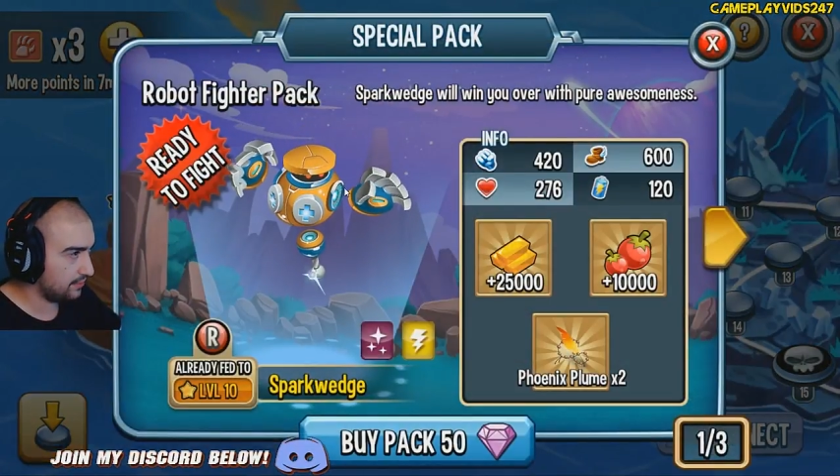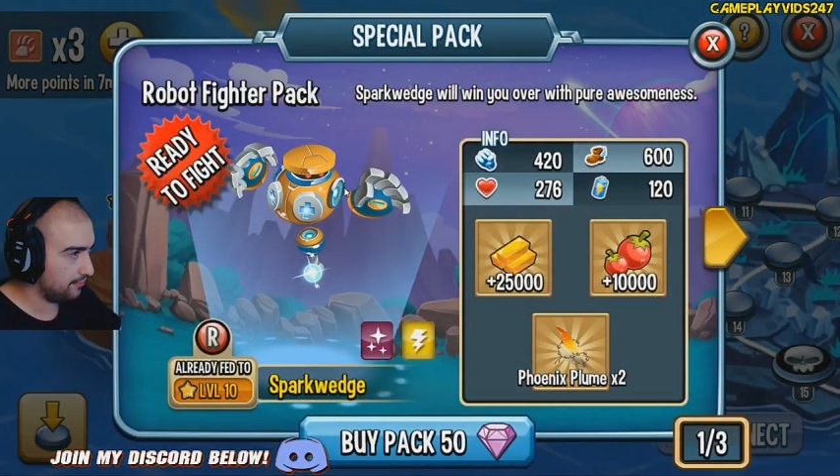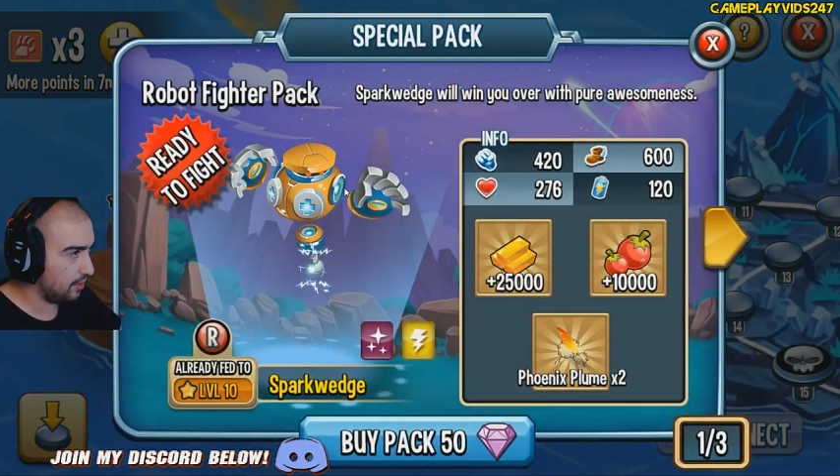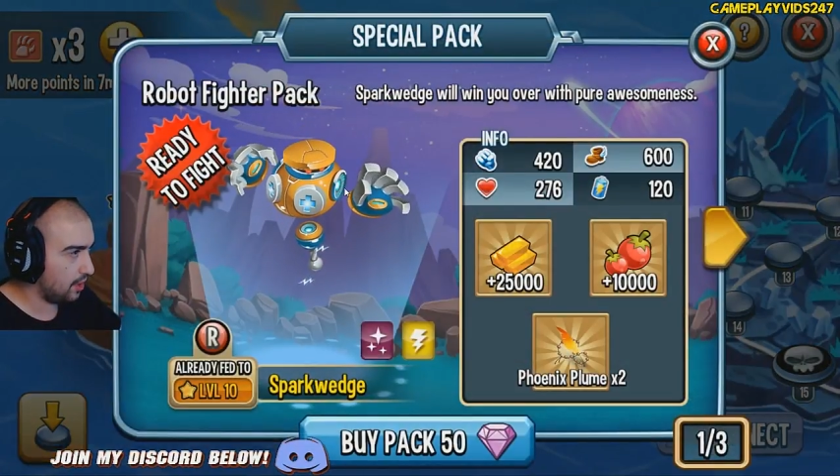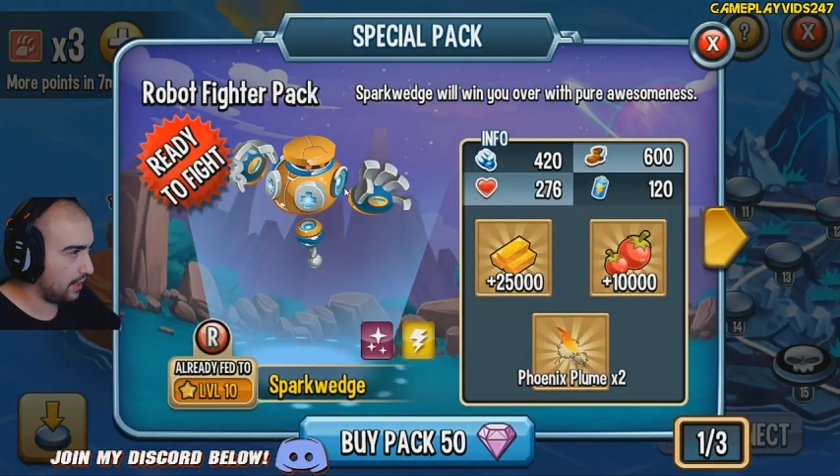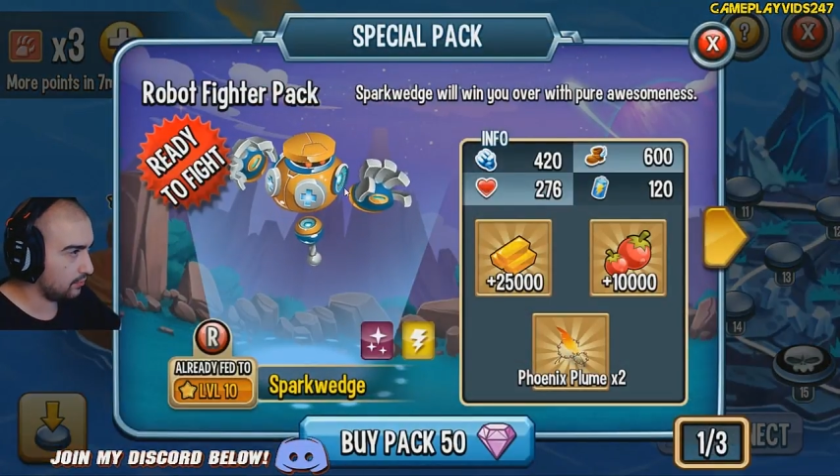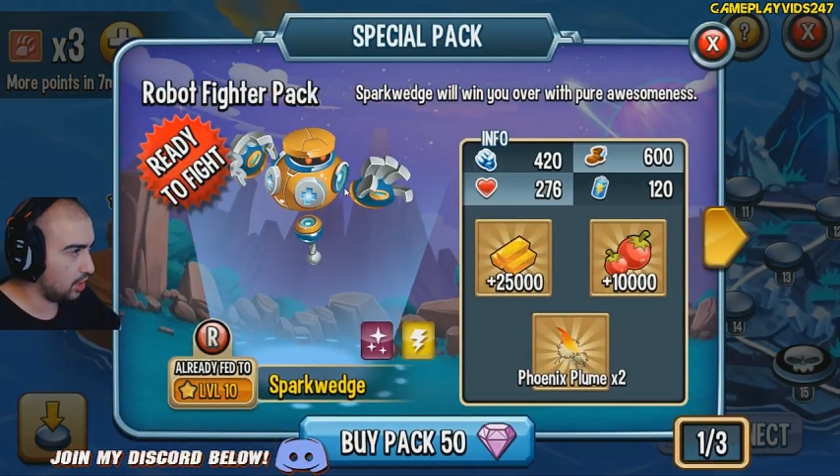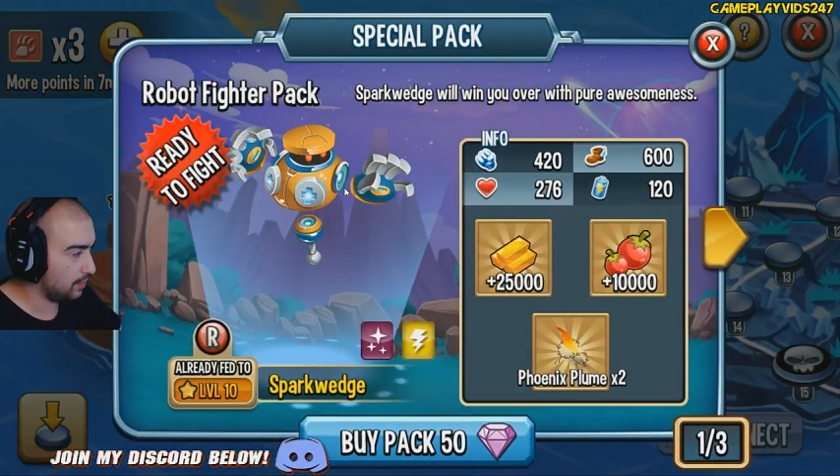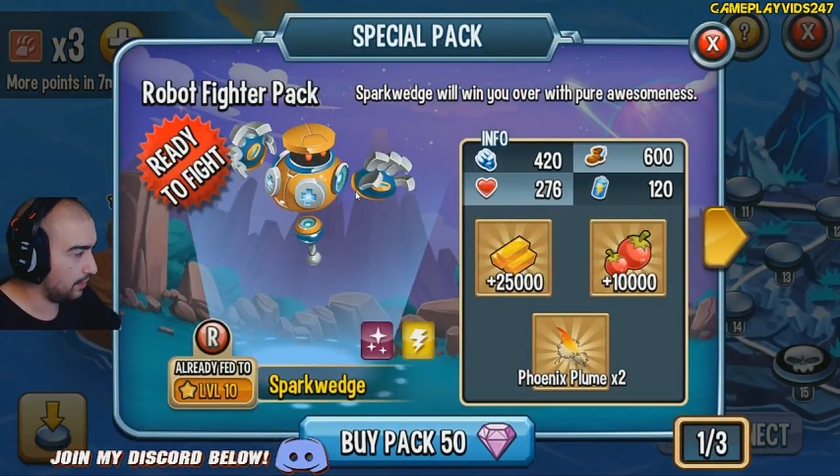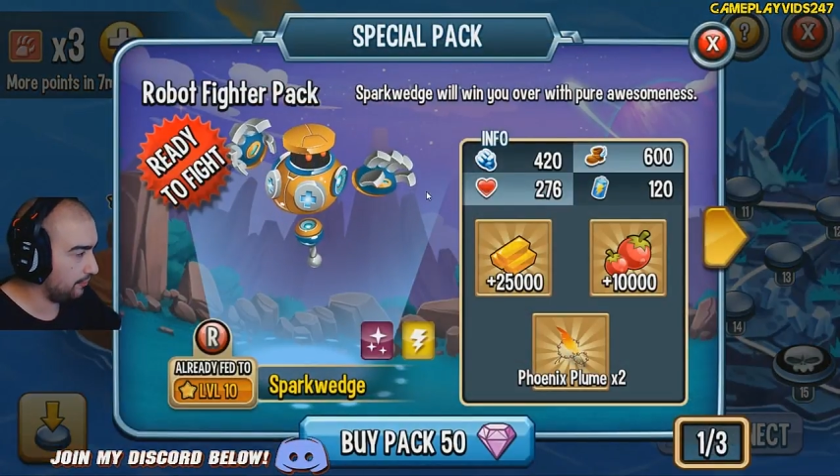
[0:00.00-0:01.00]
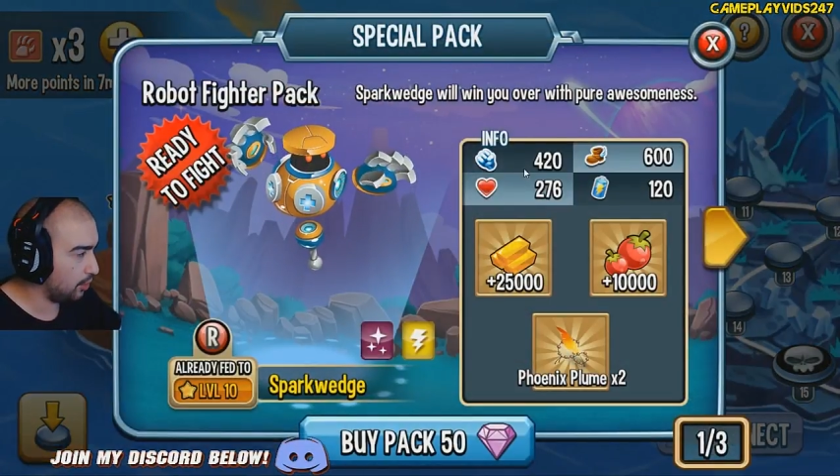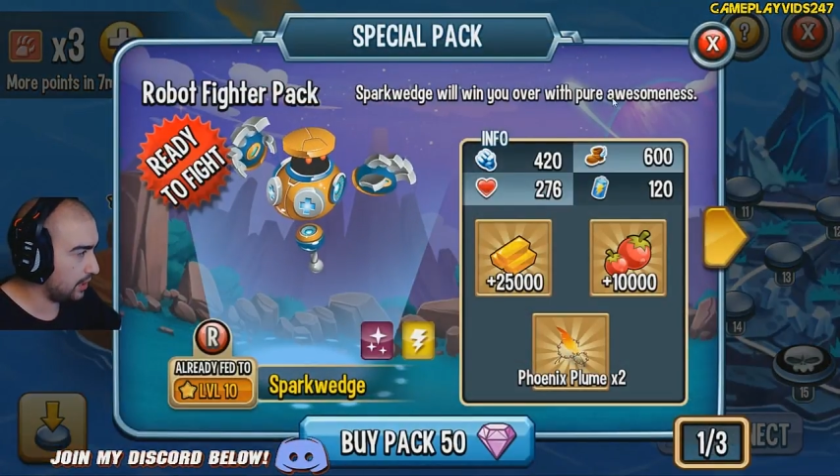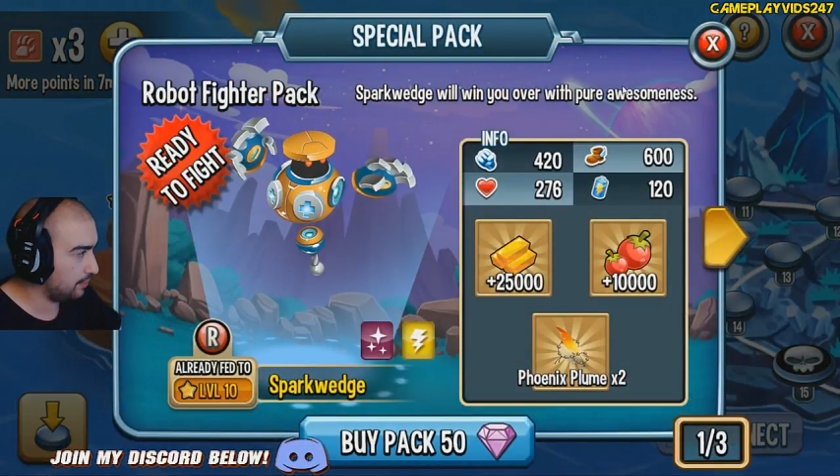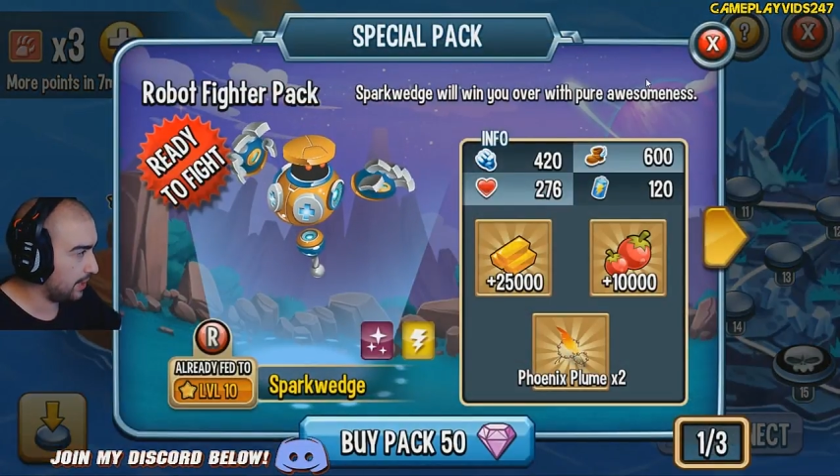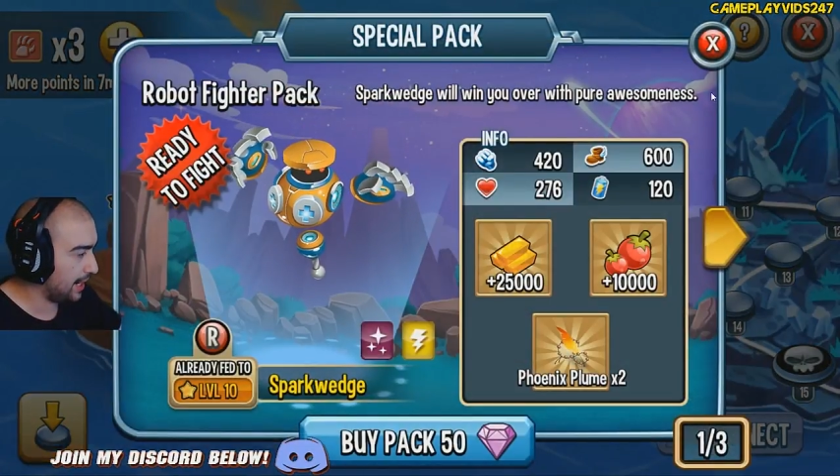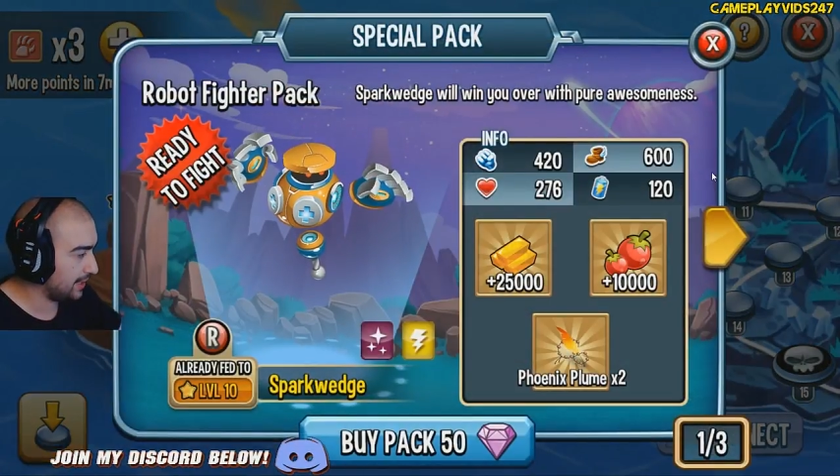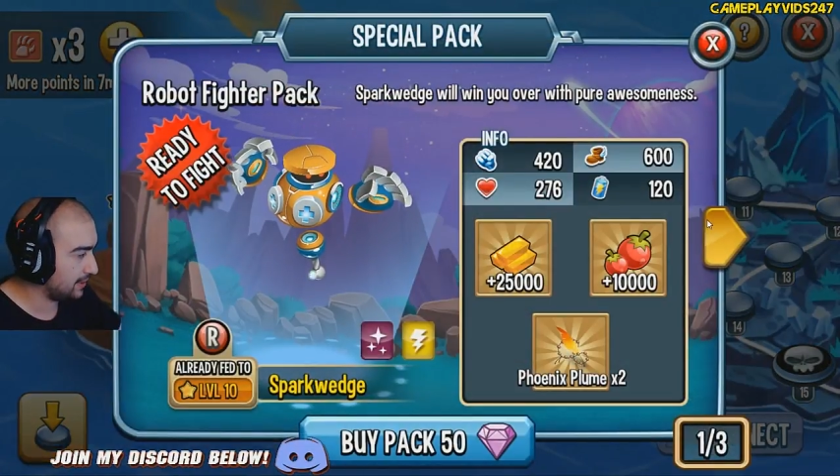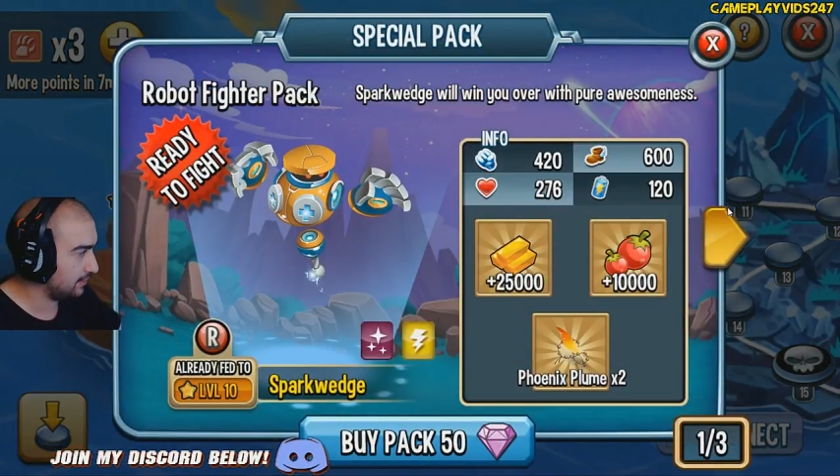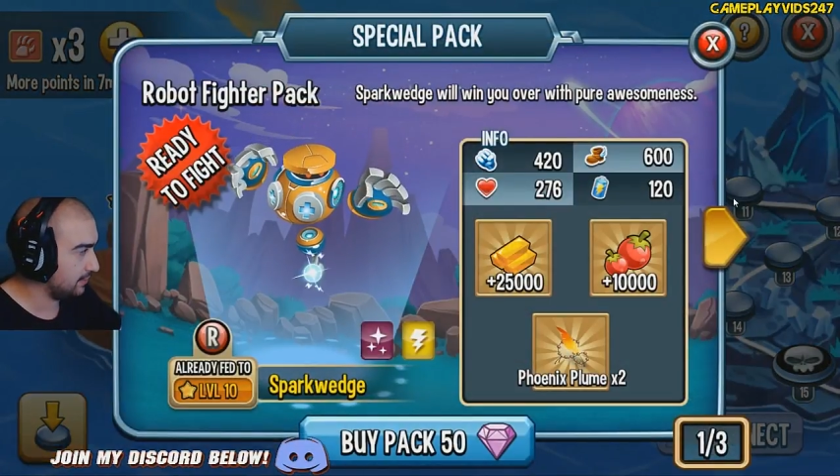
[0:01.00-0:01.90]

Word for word: to fight. Robot fighter pack.